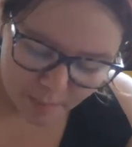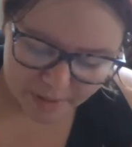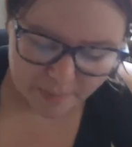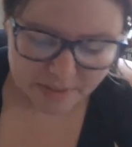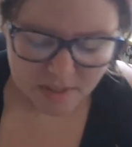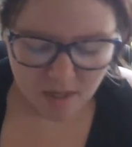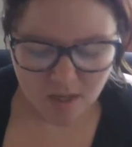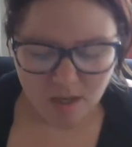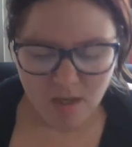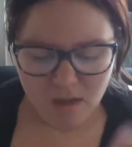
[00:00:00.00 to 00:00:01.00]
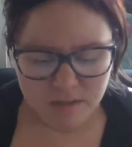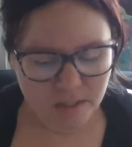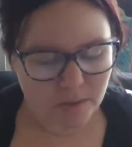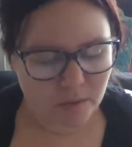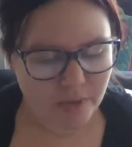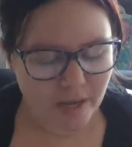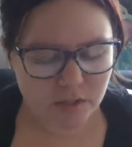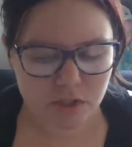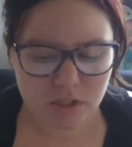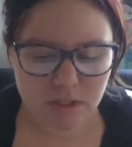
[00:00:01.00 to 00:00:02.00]
anyways, so yeah,
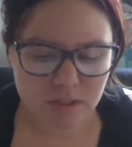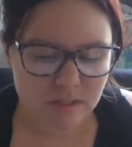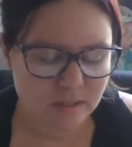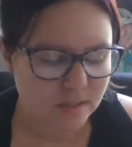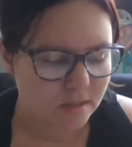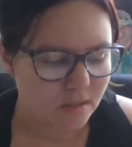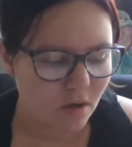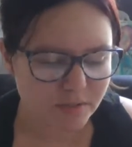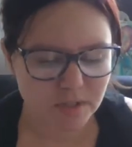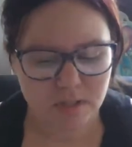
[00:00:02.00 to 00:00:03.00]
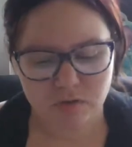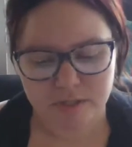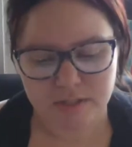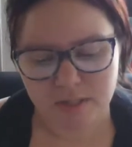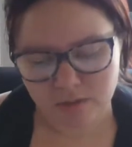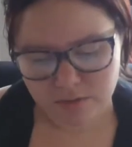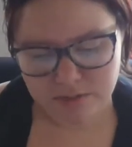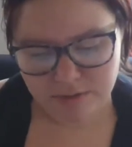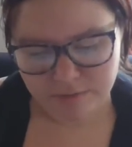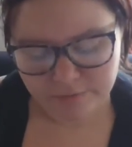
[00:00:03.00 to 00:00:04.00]
she's constantly trying to kill
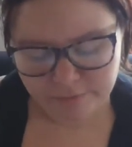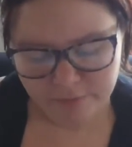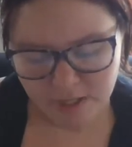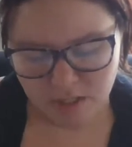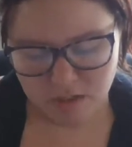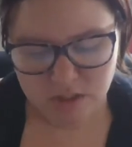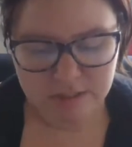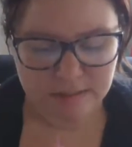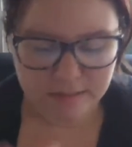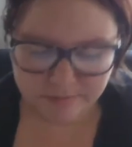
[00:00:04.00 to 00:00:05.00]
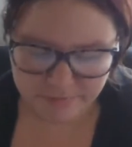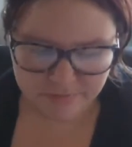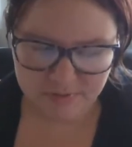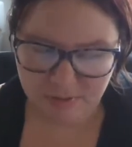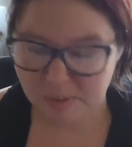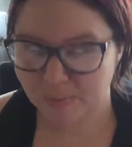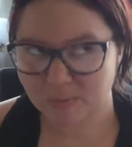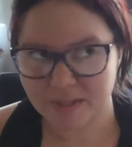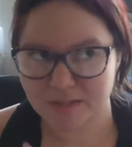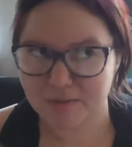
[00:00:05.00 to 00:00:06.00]
herself. And she lives, you know,
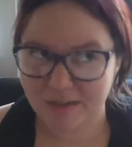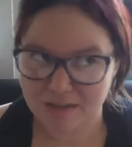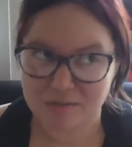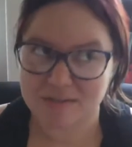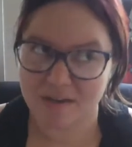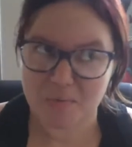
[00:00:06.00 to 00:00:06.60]
like, can you tell